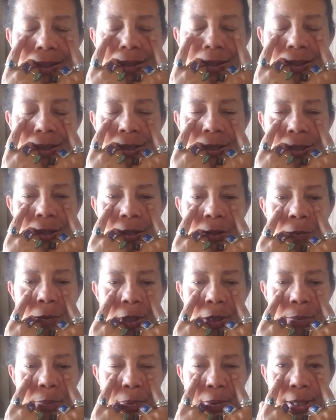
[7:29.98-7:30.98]
And so you
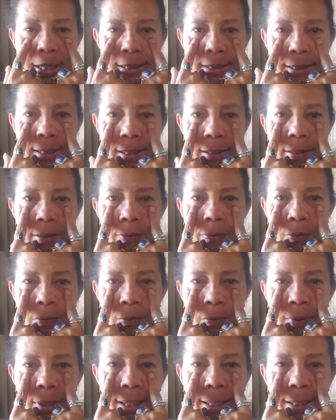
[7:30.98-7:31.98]
want to press
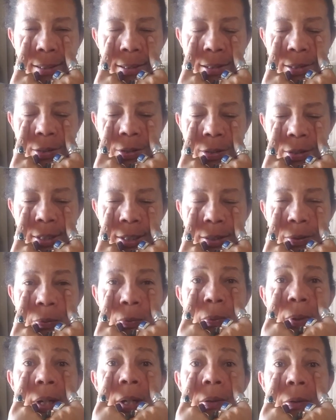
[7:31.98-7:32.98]
in right underneath
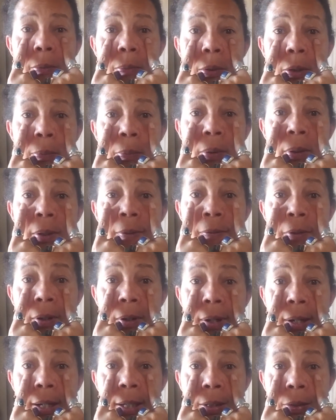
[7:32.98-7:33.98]
where the pupil of
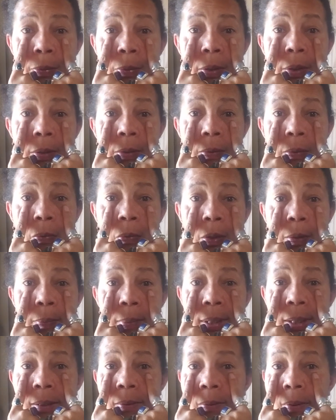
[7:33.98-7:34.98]
your eyes would
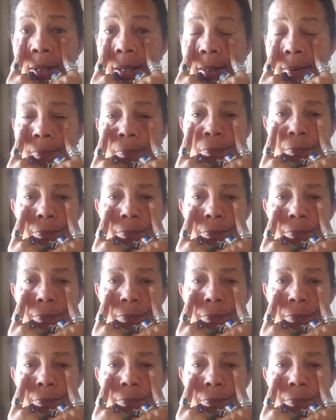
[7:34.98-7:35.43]
be, right?